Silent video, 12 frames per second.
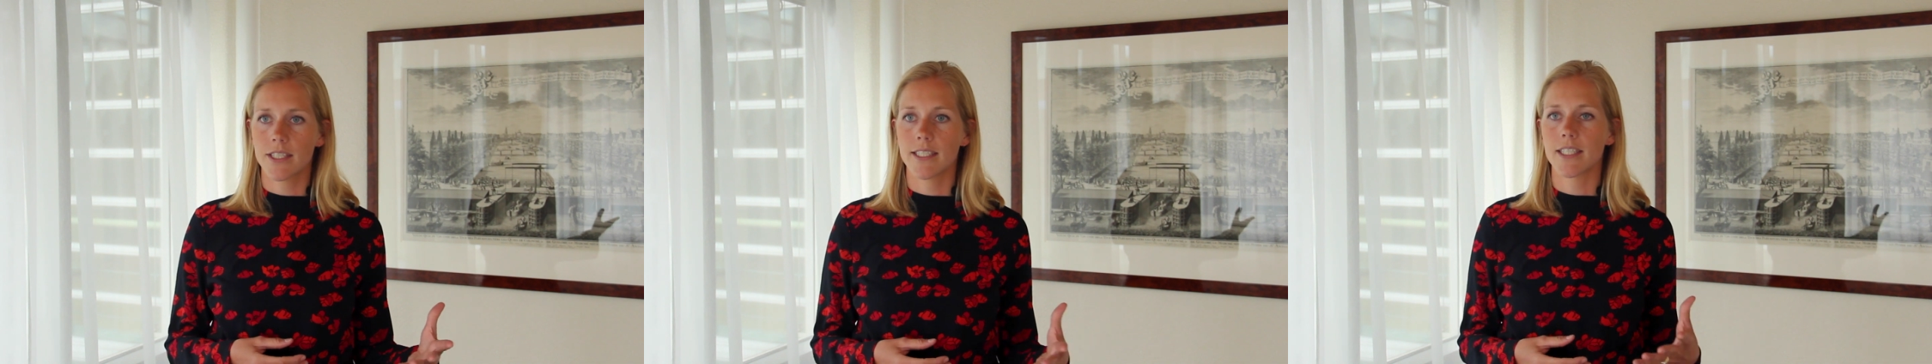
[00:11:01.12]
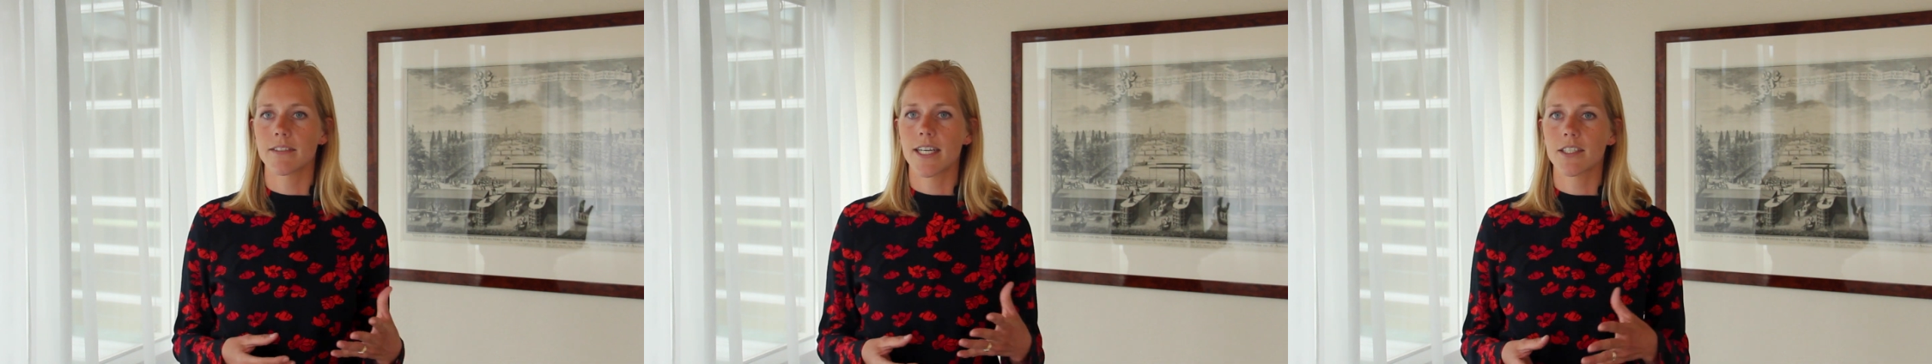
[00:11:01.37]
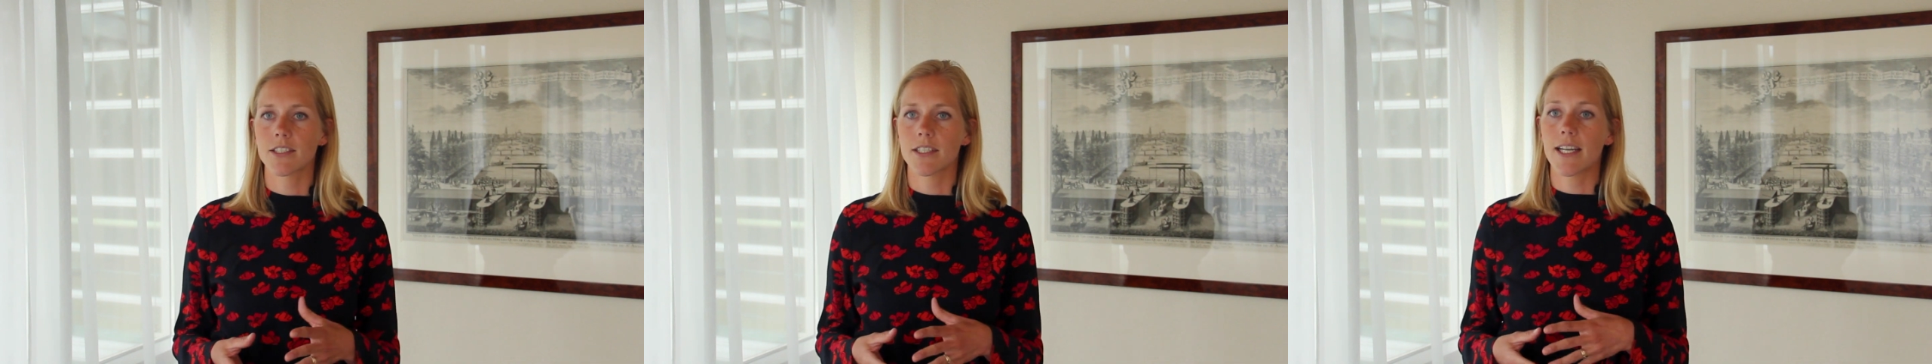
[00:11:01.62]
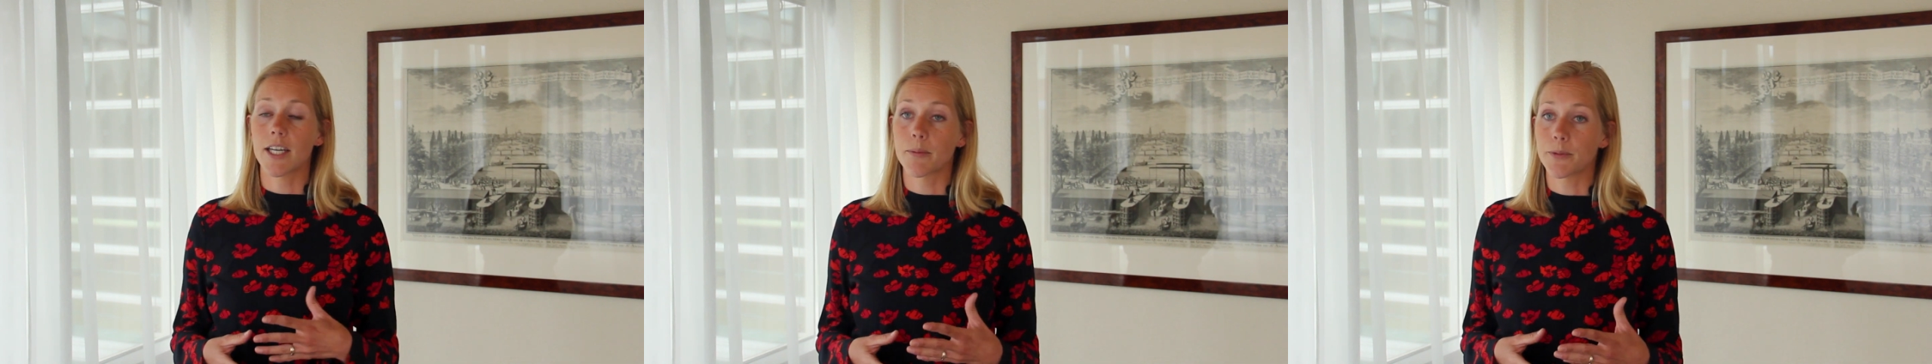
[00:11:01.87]
the director
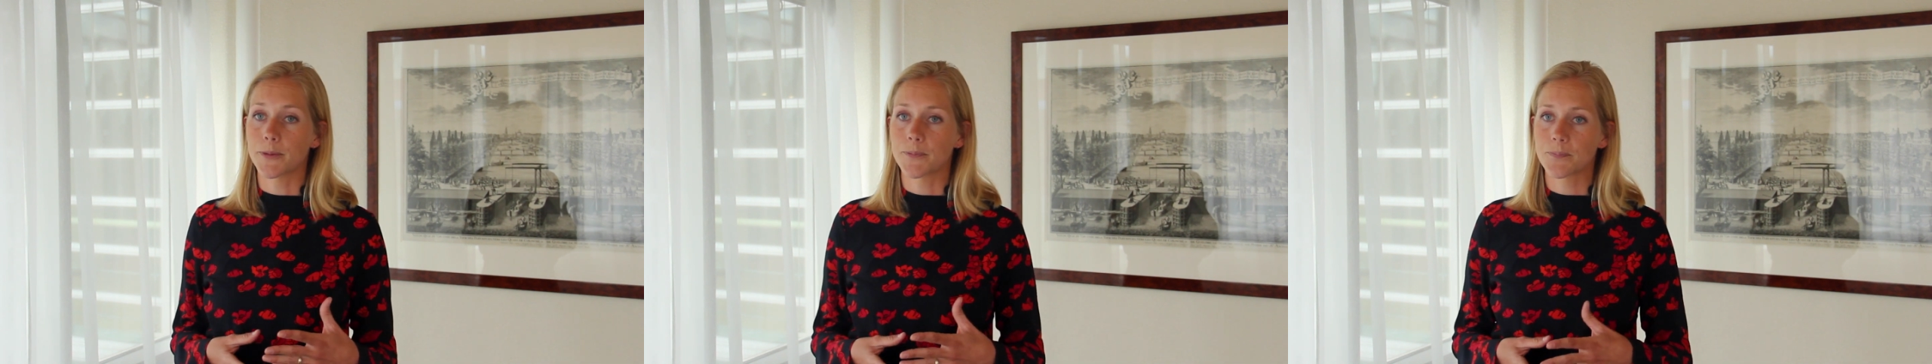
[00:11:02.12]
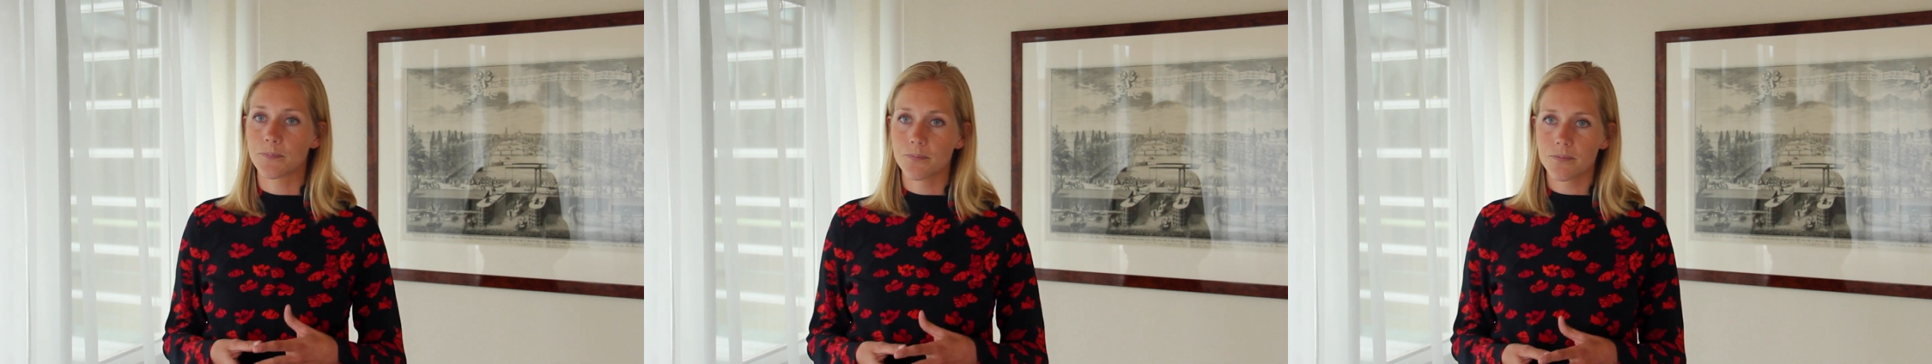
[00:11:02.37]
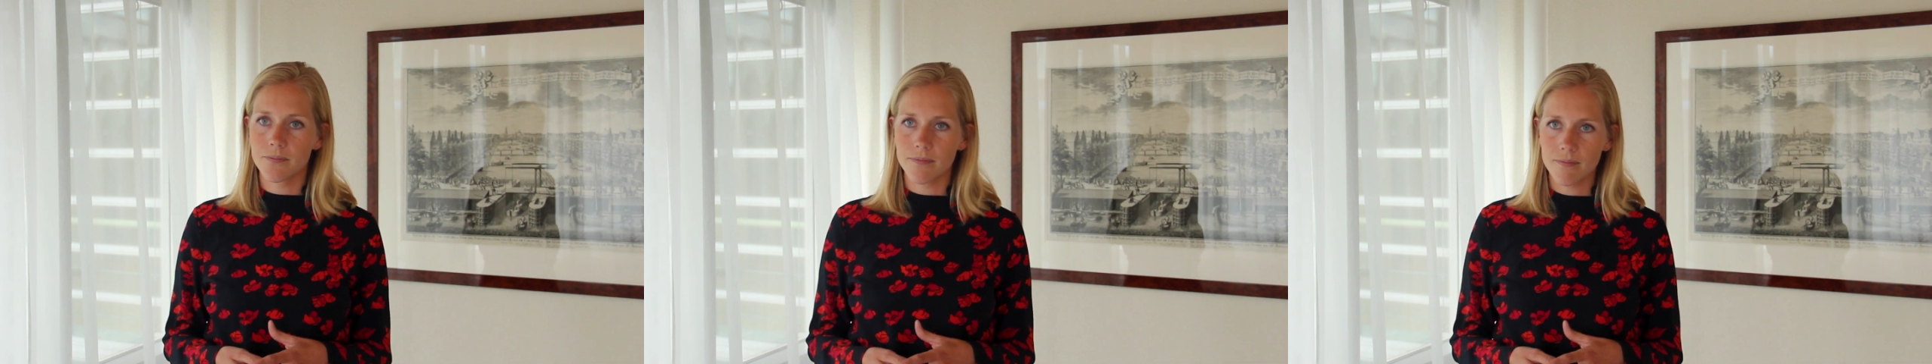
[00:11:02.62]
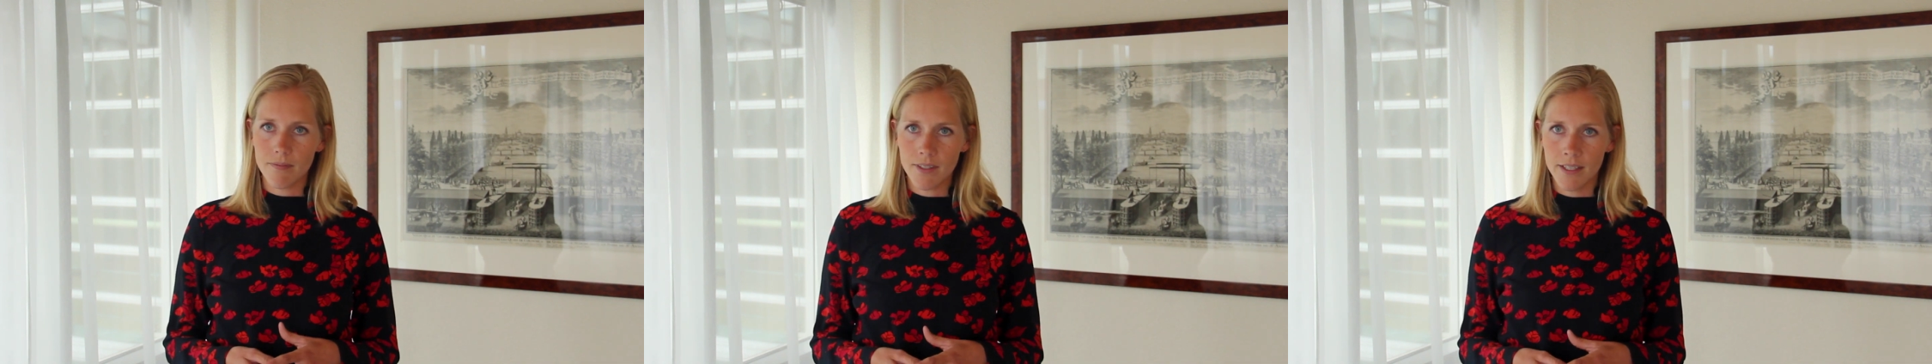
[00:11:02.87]
liable.
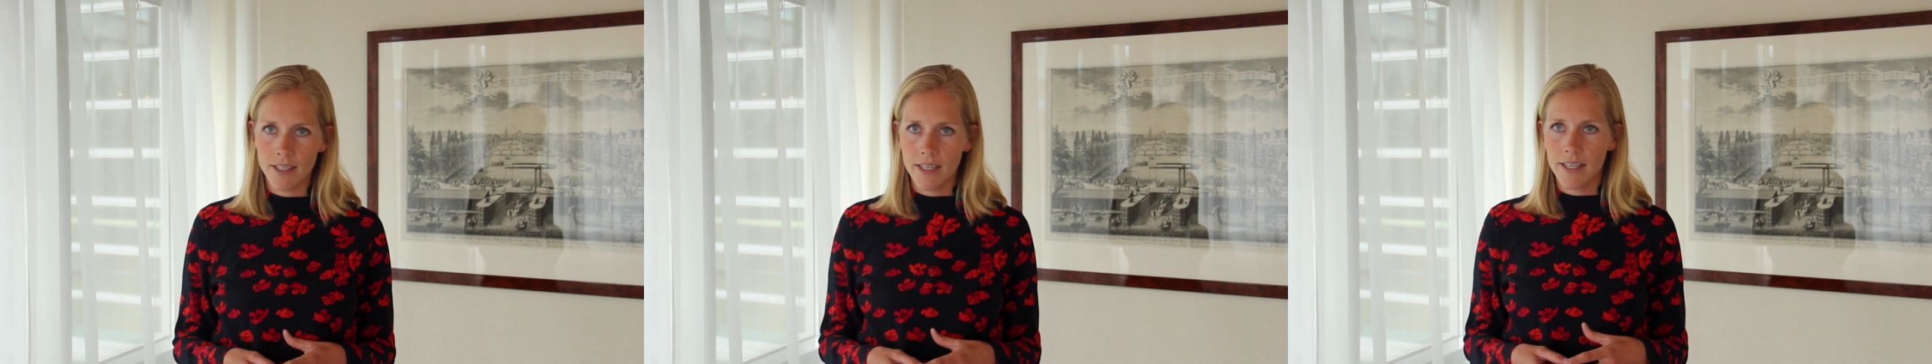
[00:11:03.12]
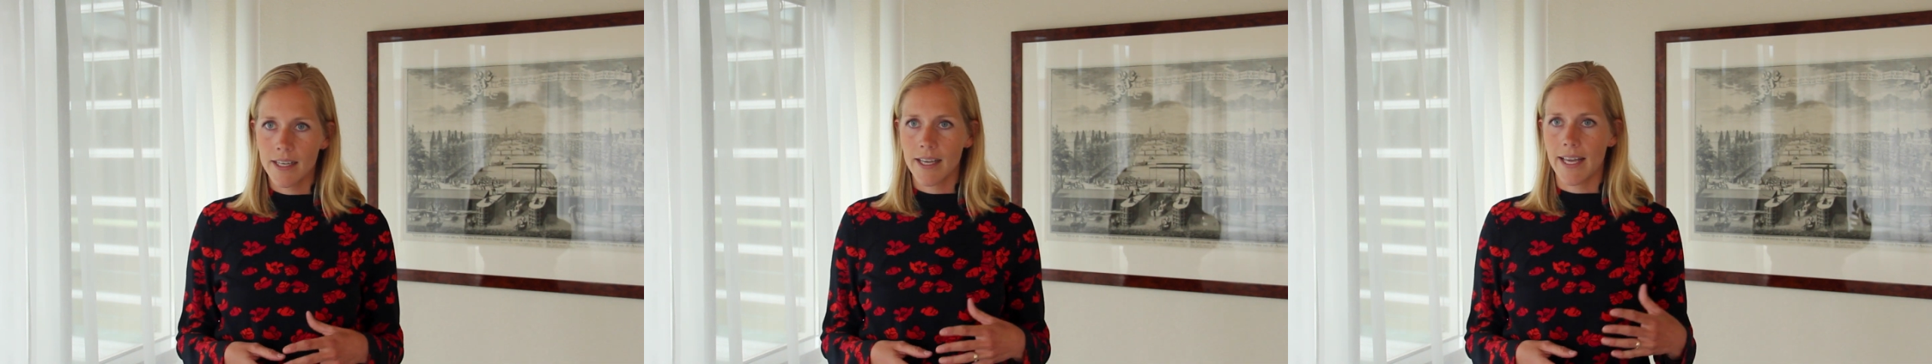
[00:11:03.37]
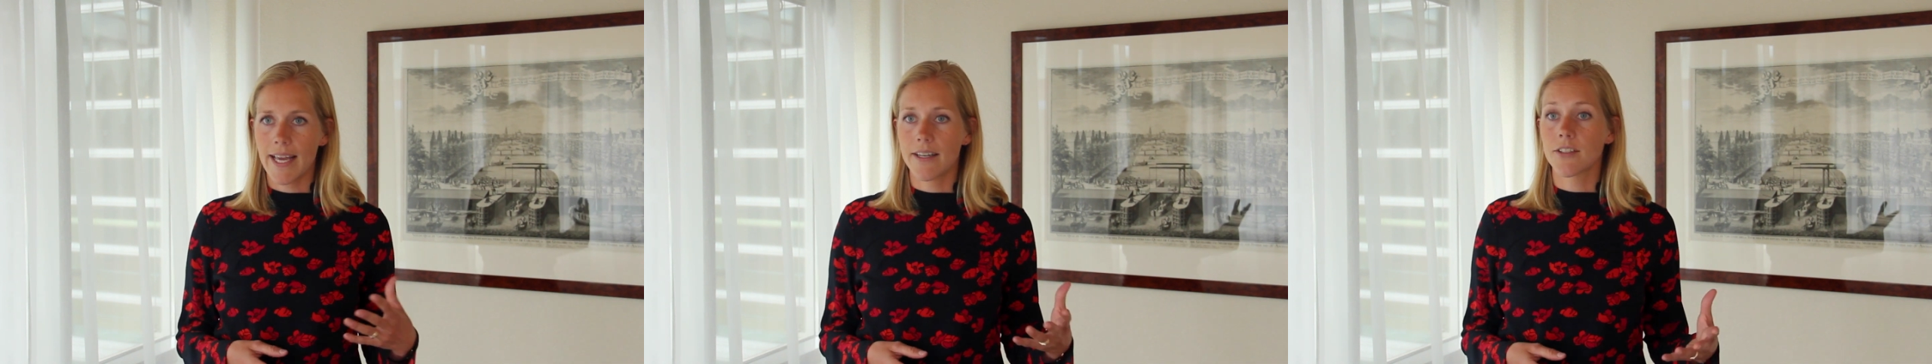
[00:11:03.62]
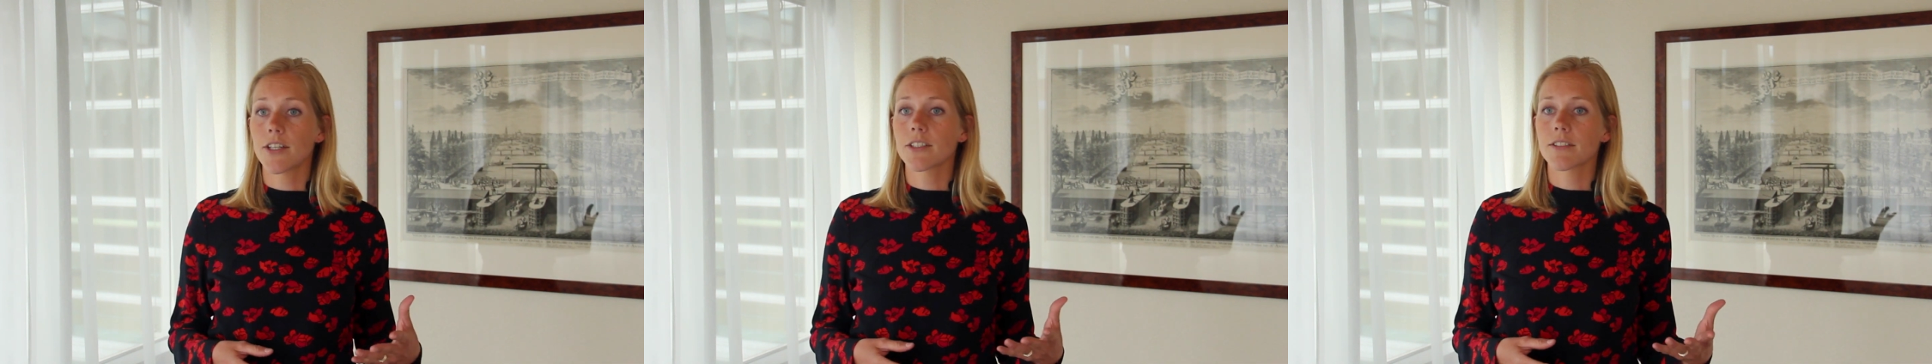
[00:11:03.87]
And
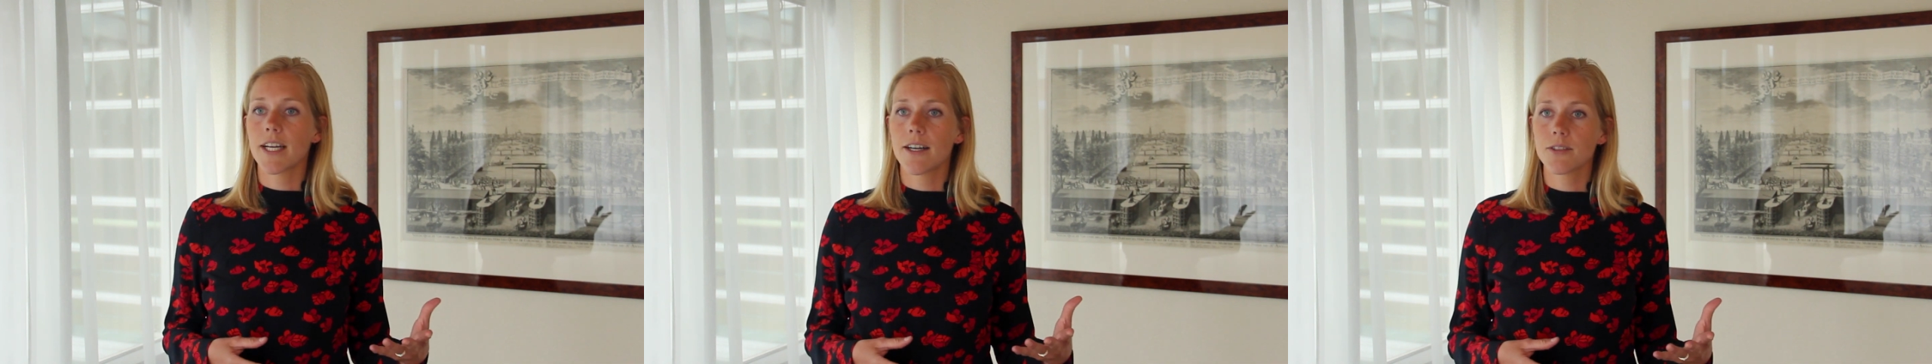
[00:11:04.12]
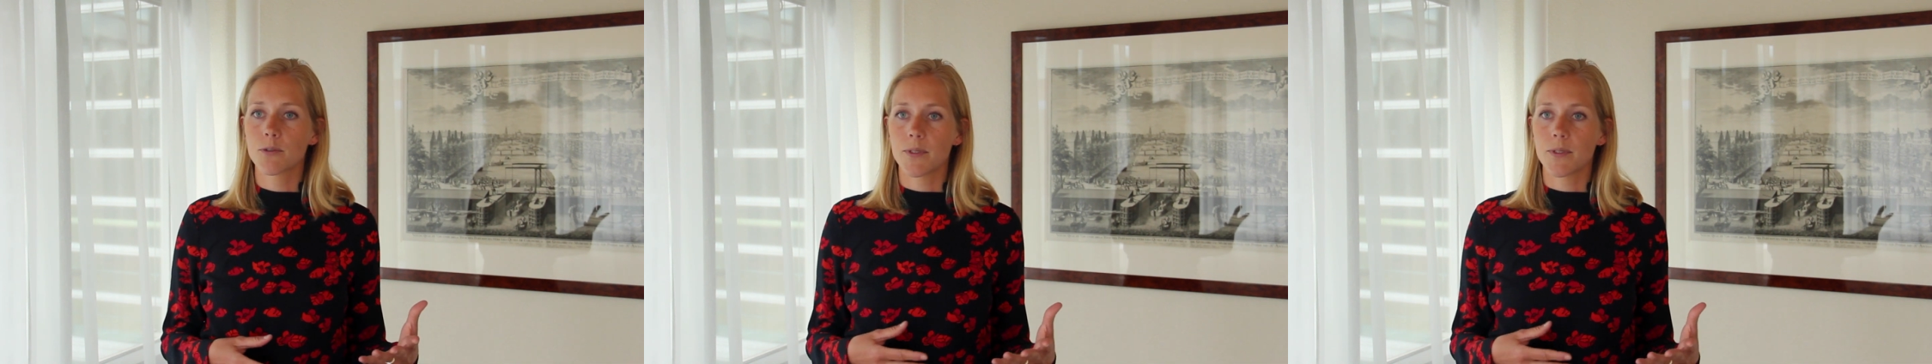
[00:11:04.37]
another ground,